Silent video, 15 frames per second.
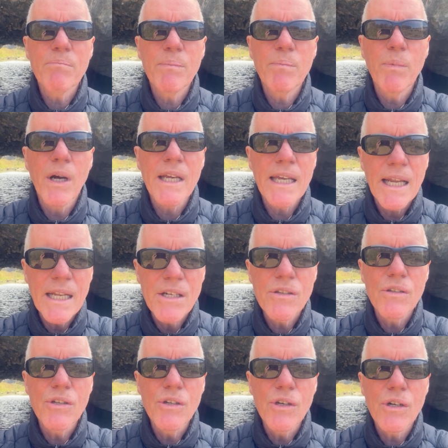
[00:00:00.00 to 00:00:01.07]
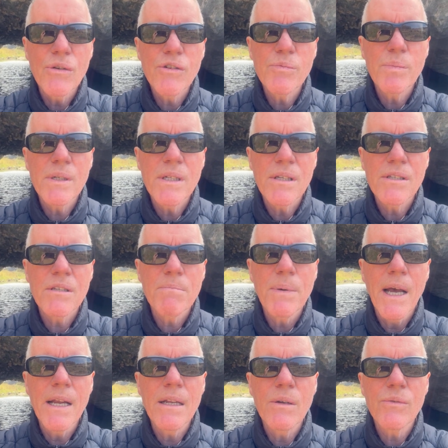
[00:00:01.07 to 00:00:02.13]
by getting to the Eucharist,
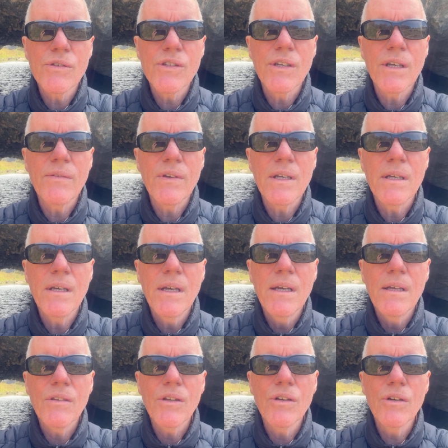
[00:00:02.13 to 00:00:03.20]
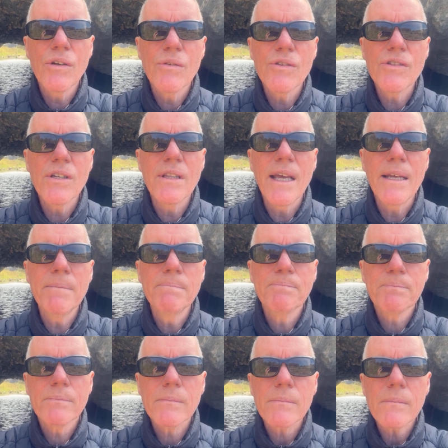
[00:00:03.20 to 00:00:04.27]
participating, receiving the Eucharist. And then
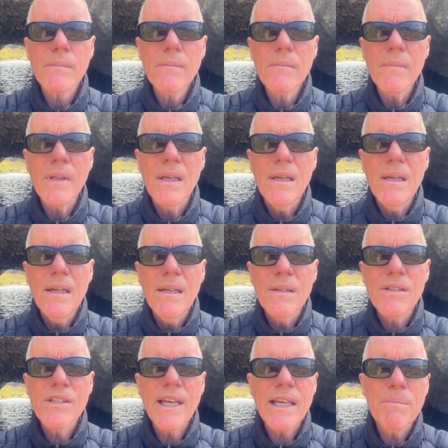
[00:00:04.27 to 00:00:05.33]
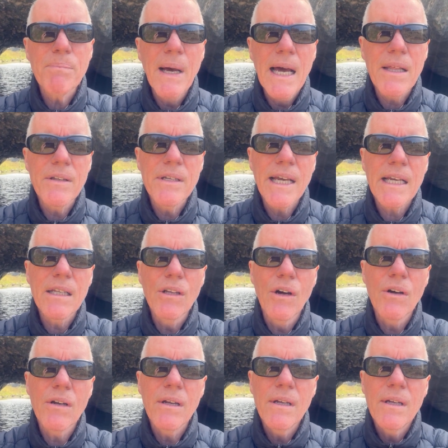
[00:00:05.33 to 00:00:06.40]
the second part of the
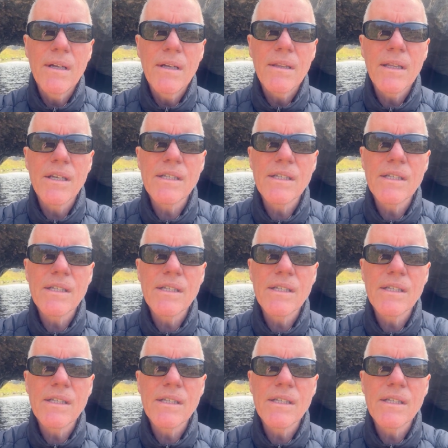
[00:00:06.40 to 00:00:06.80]
Decalogue, those